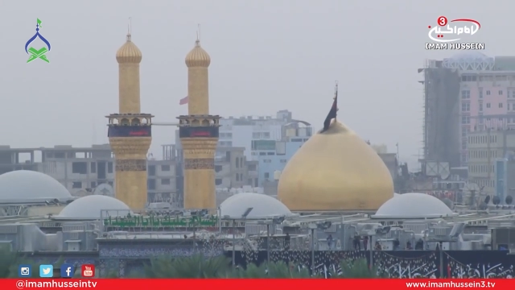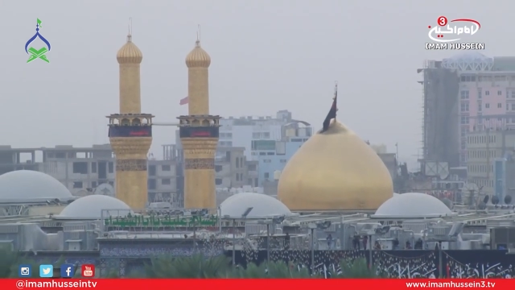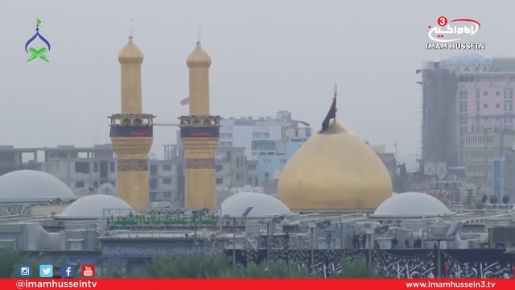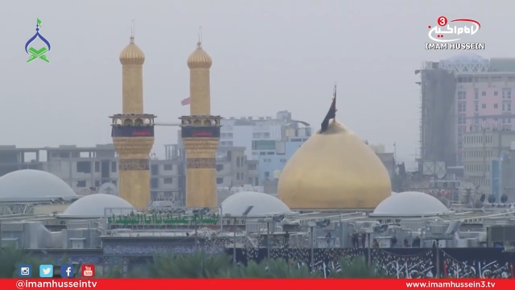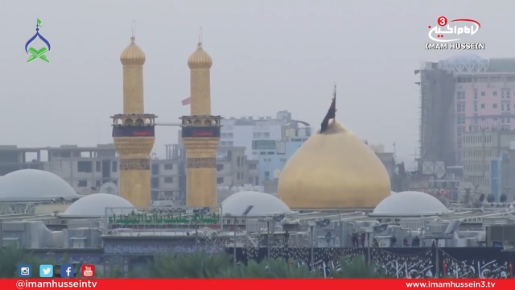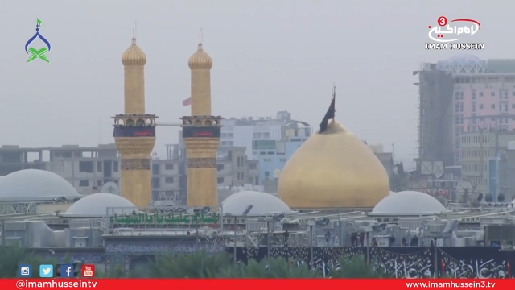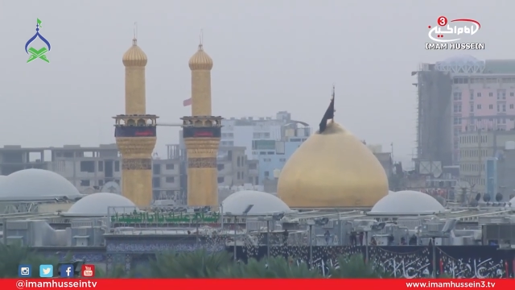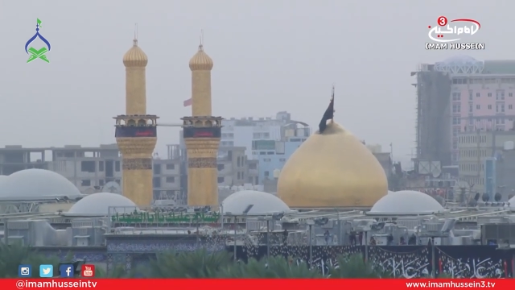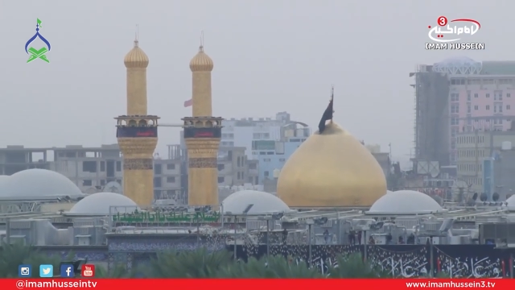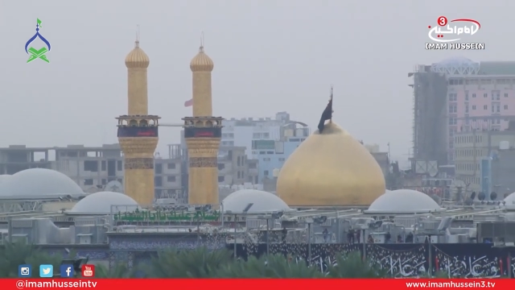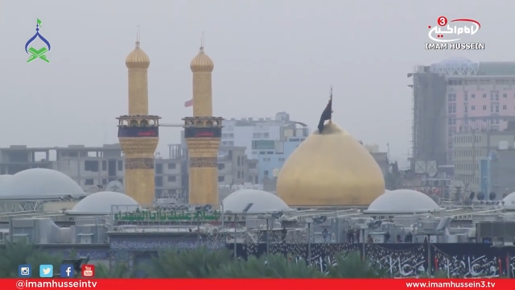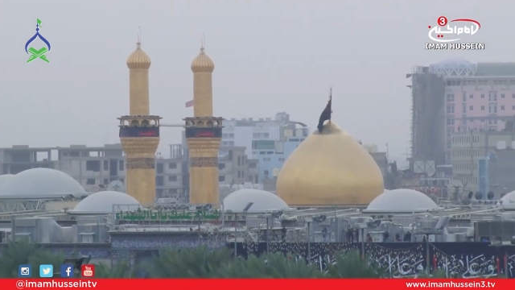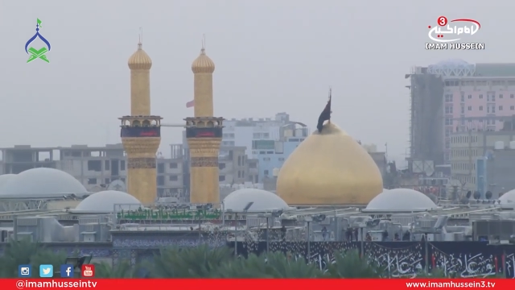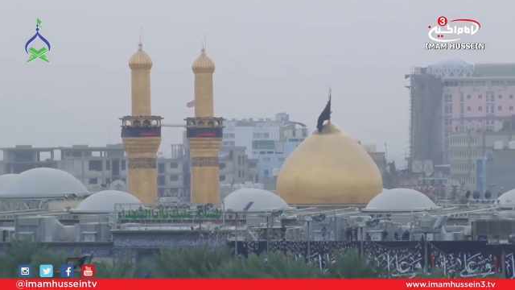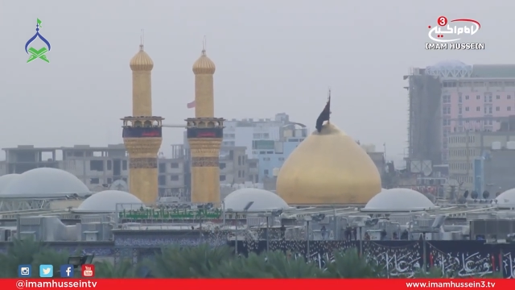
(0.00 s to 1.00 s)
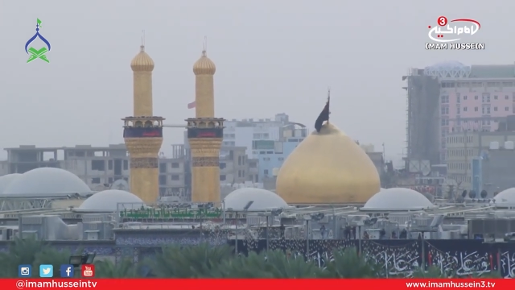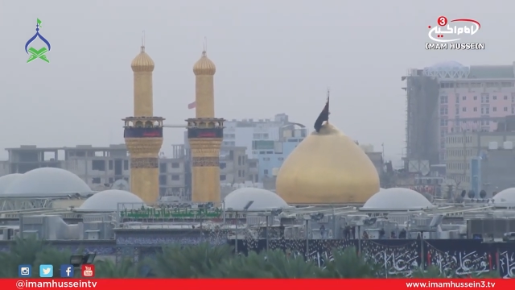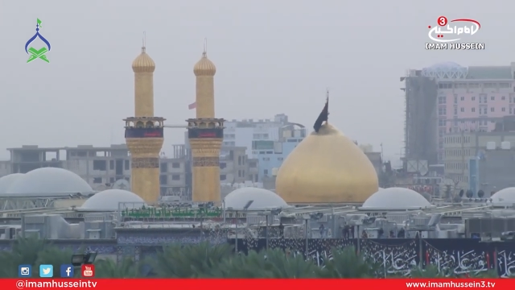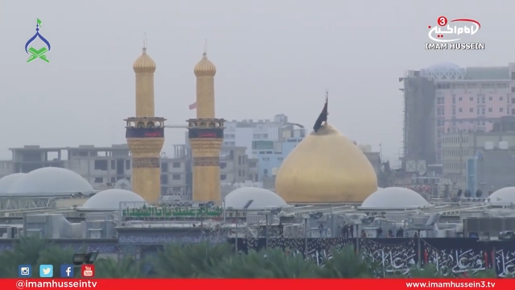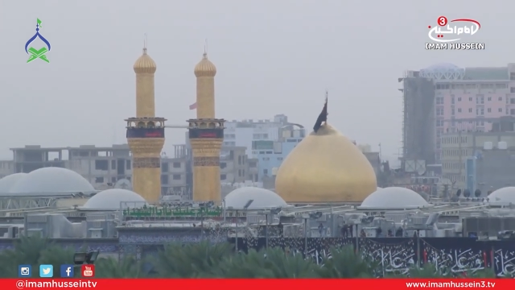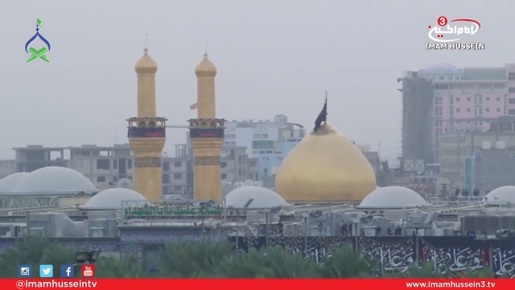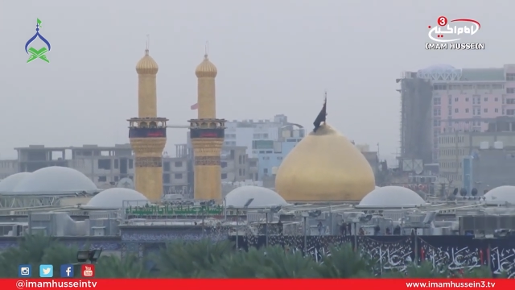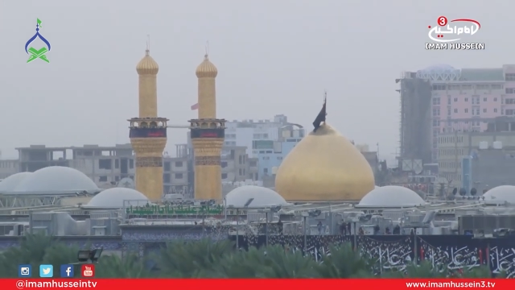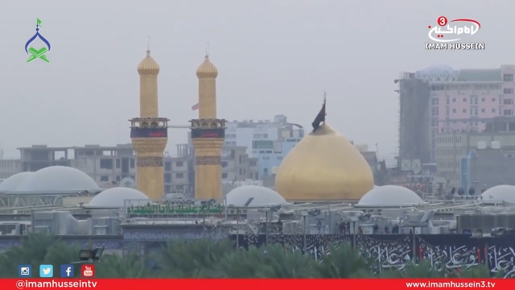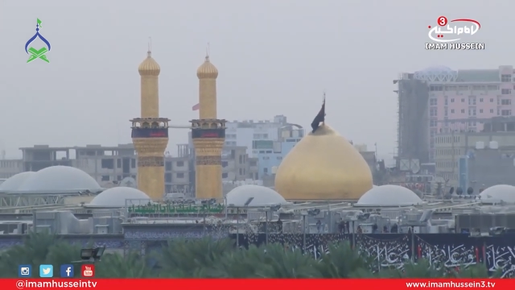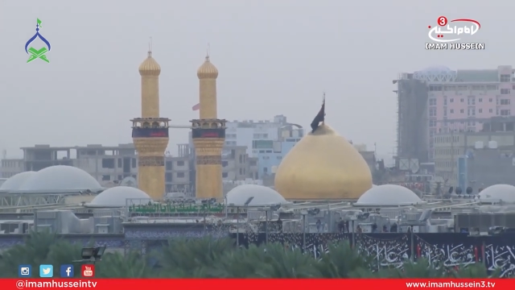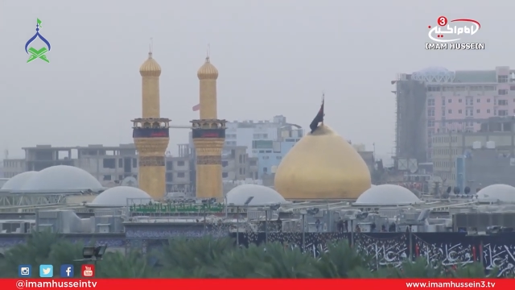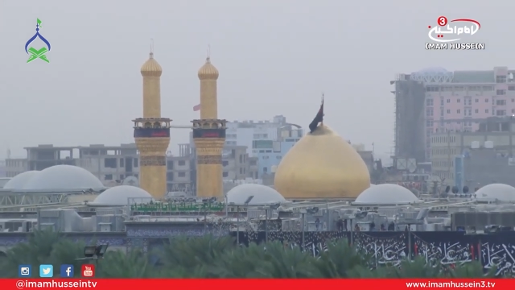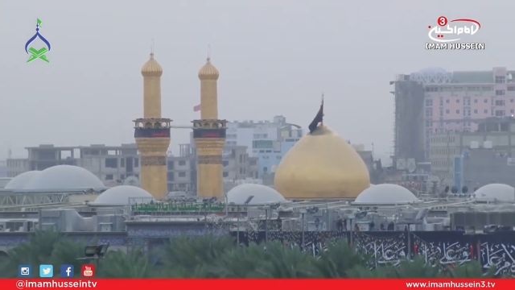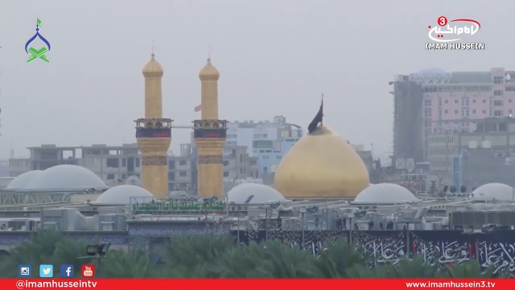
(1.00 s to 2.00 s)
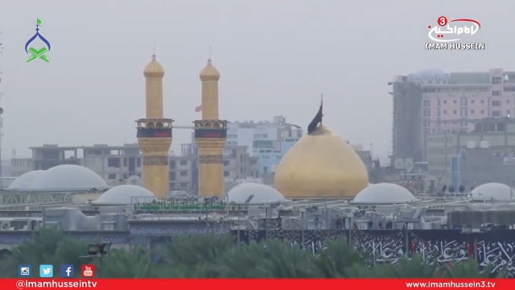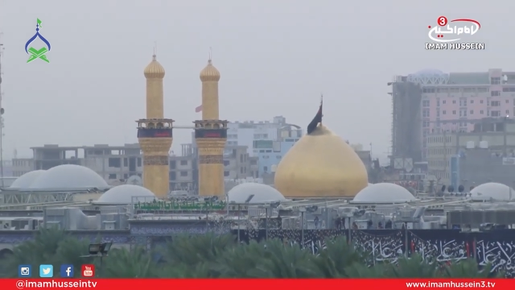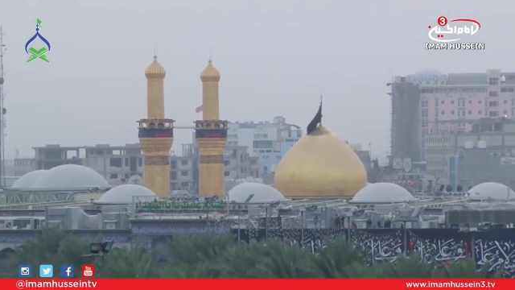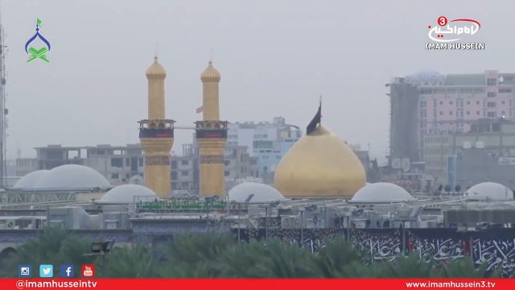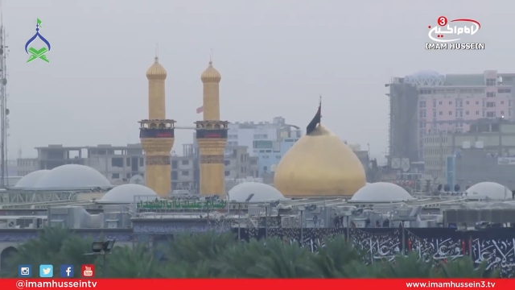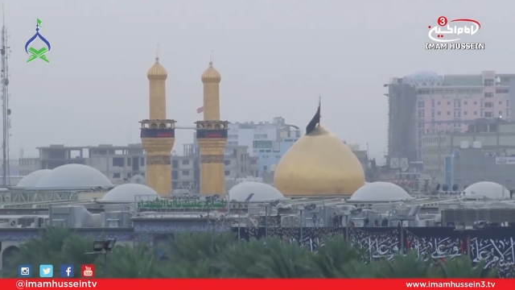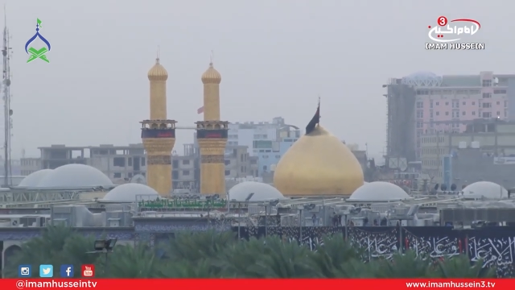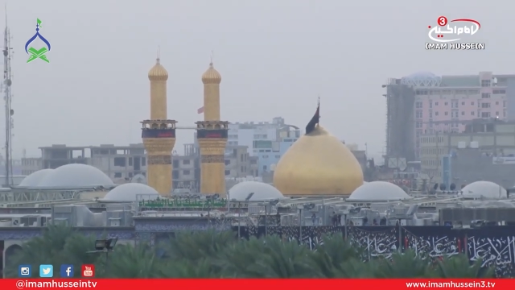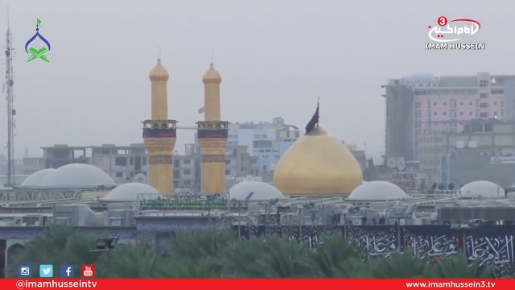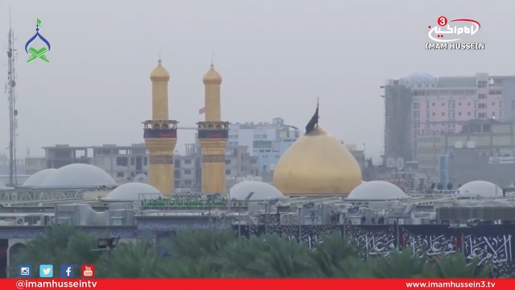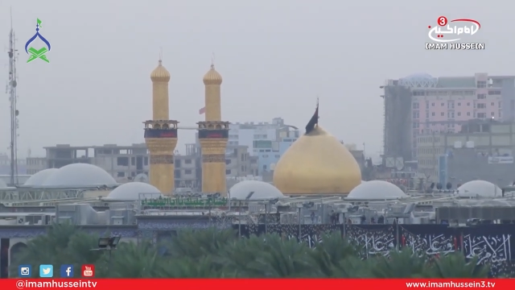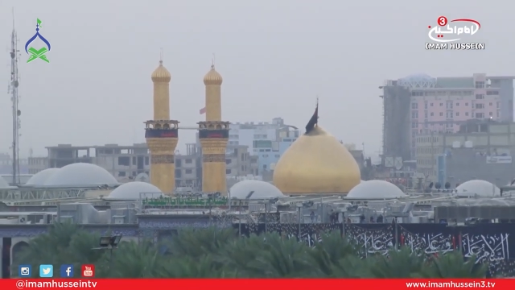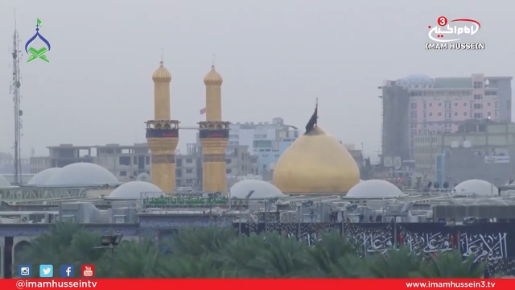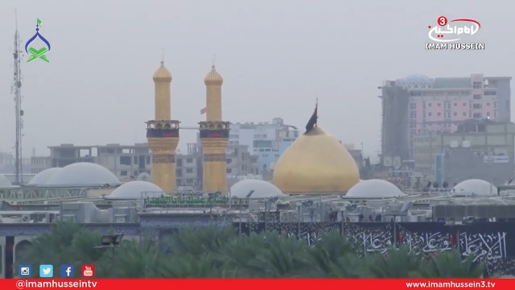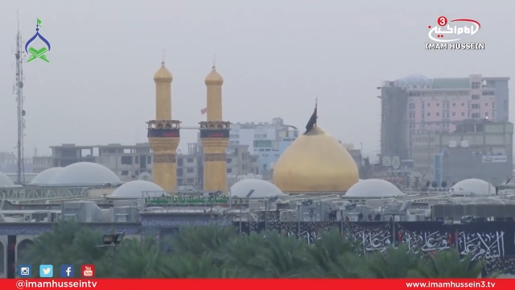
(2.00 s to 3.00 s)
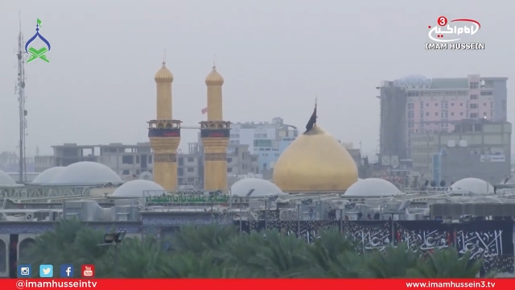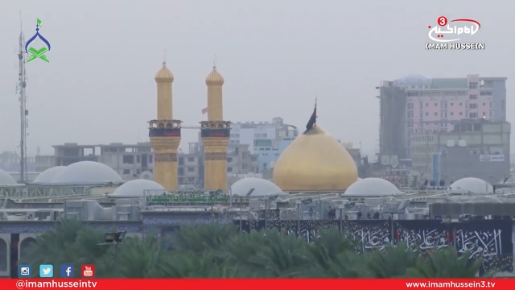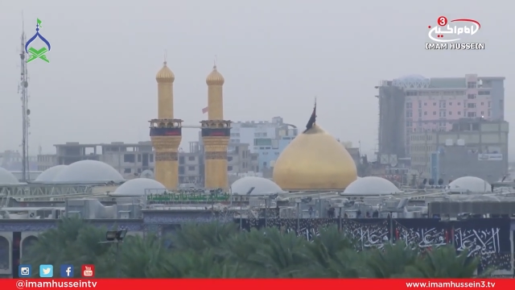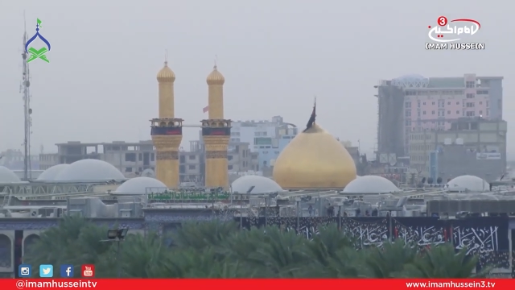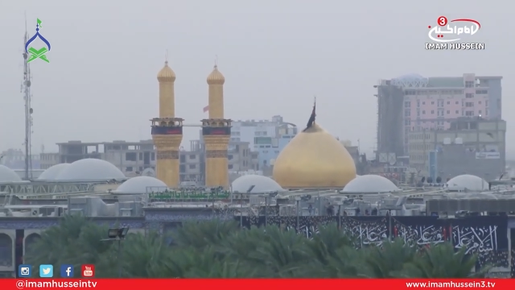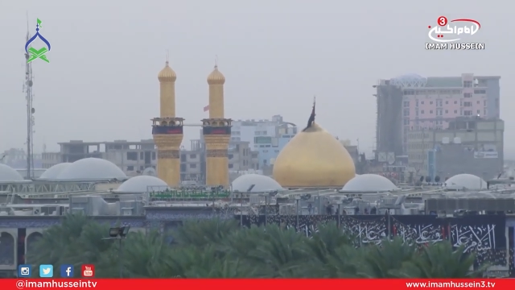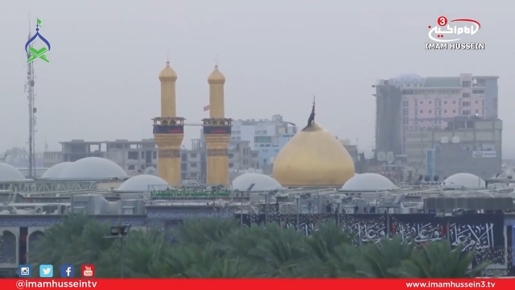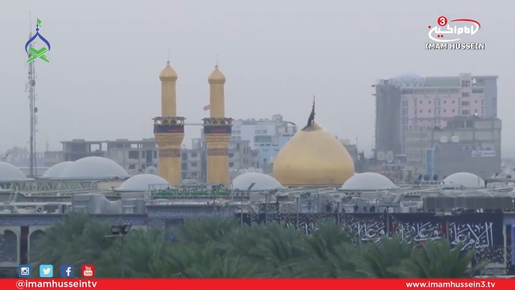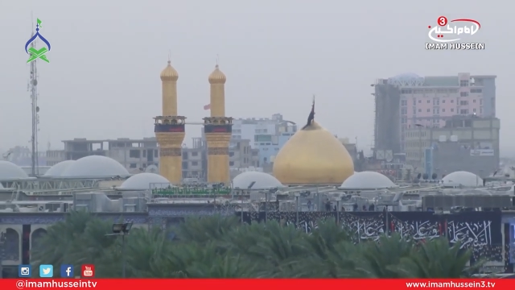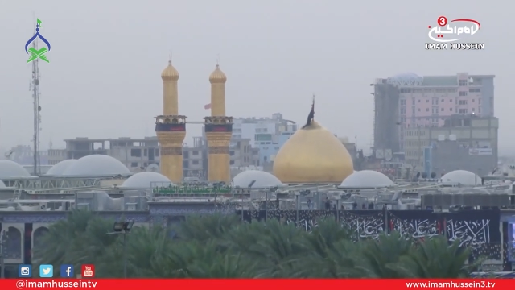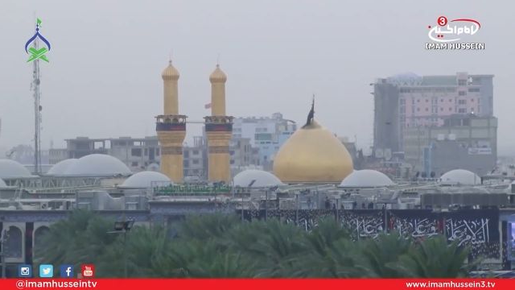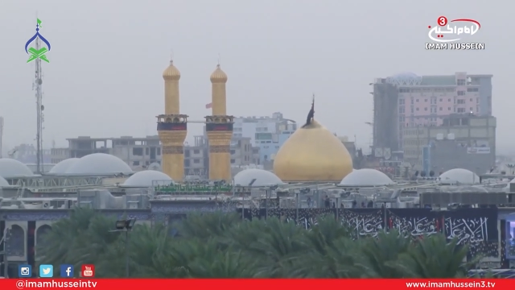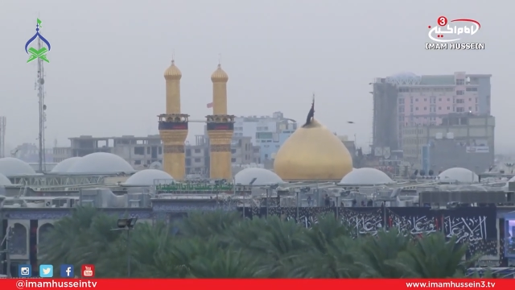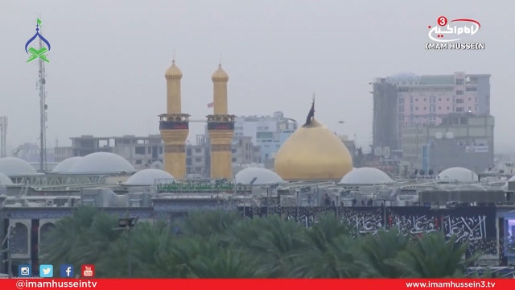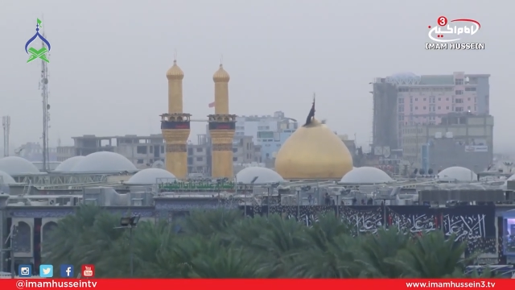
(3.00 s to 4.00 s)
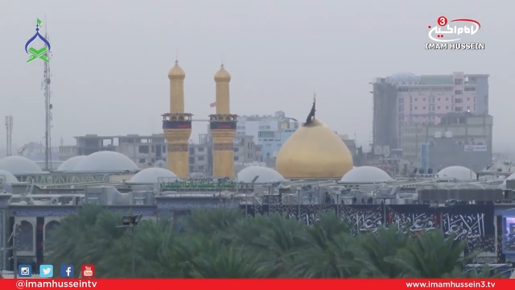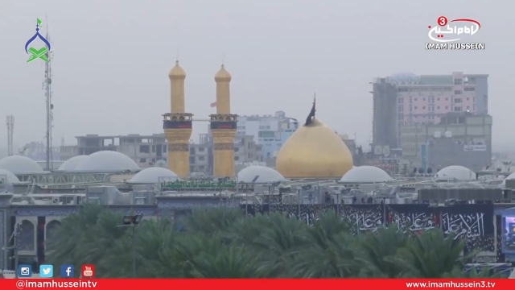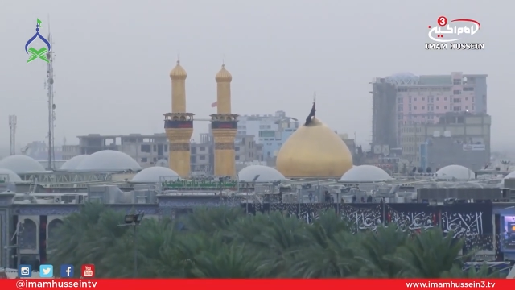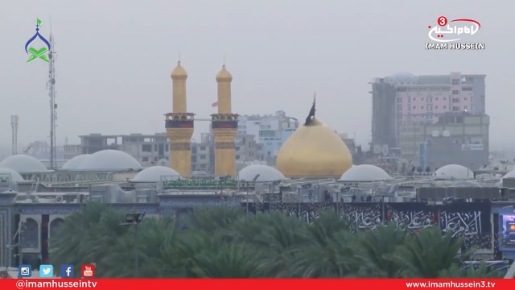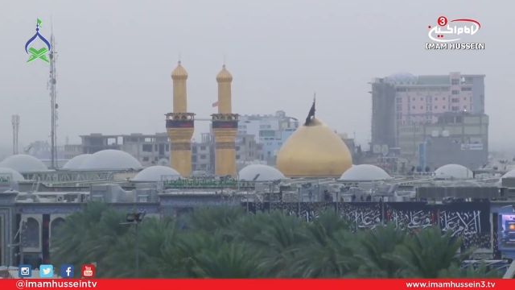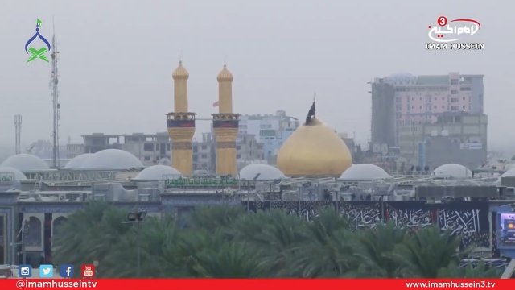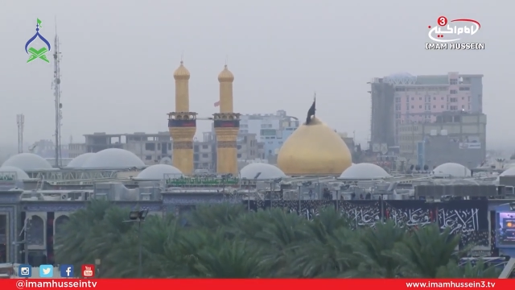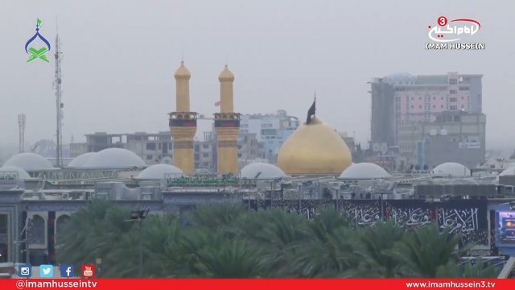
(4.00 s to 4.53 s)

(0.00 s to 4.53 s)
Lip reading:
[unreadable: no face in view]